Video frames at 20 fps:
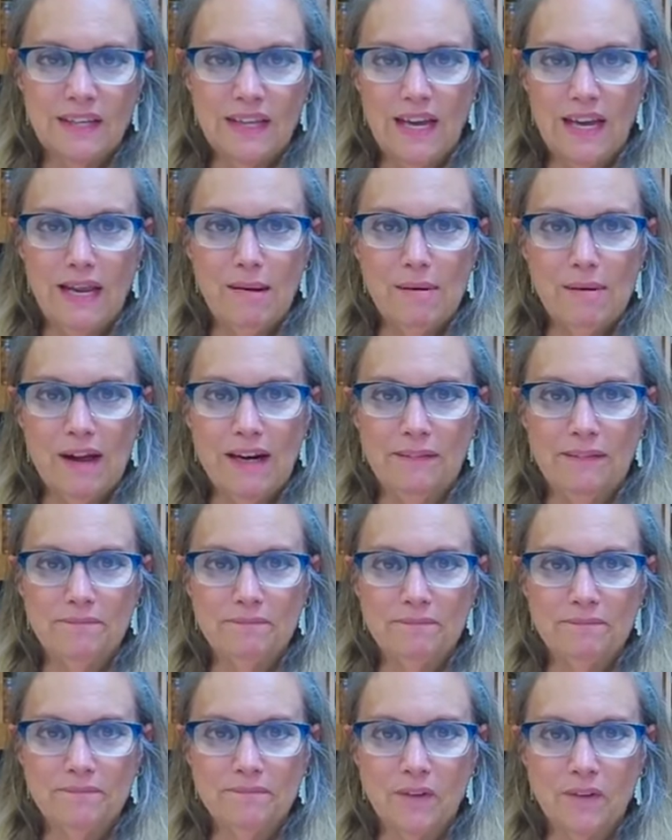Anybody?
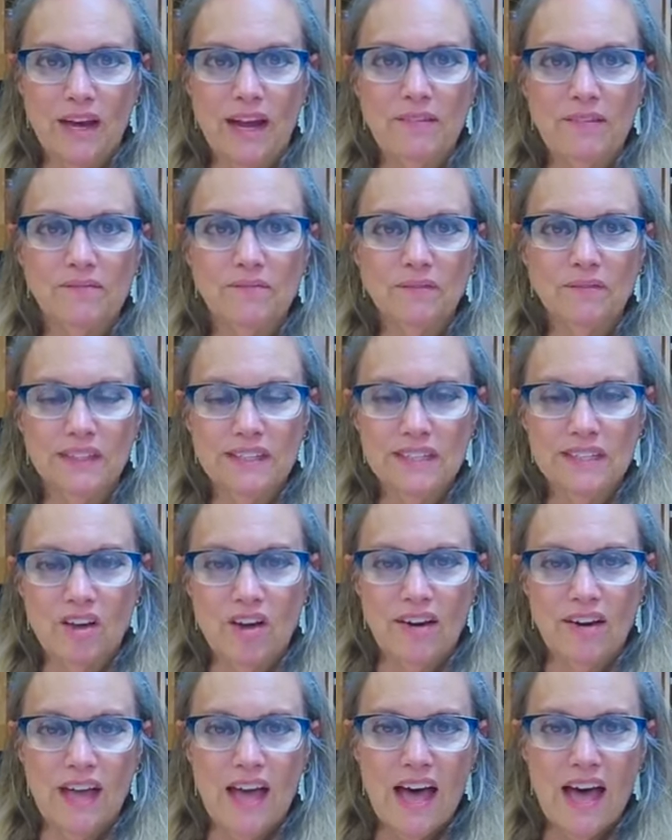Okay, Lisa
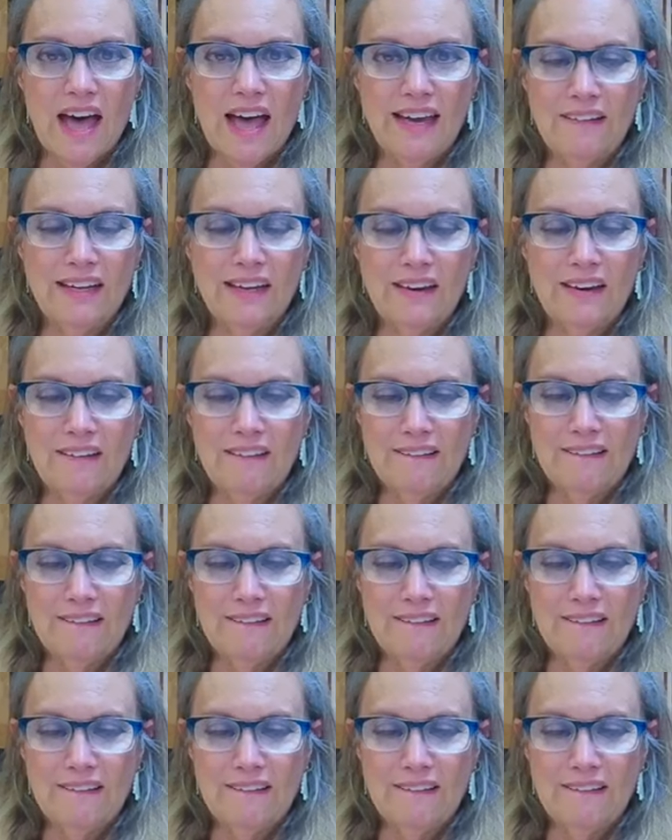got nine.